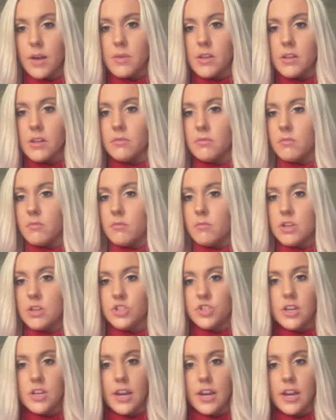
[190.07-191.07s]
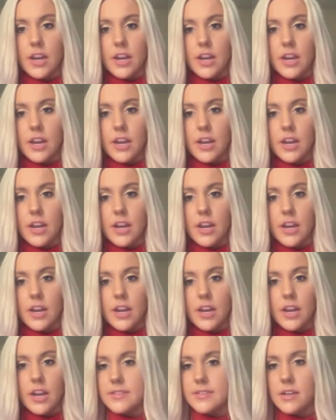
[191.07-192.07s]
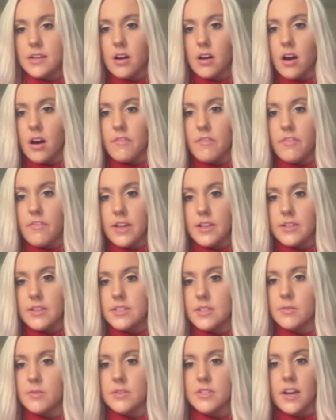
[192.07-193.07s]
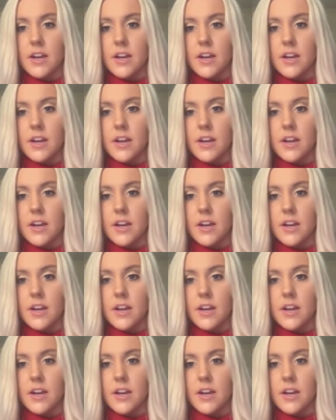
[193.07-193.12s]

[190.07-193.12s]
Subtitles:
I mean, Michigan had a pretty basic offense.